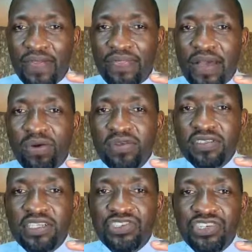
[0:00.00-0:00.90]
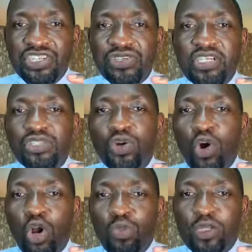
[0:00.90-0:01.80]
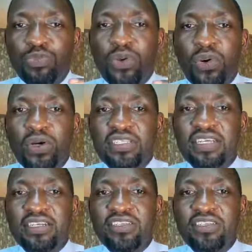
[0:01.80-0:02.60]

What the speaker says: the concentration is almost pure oxygen.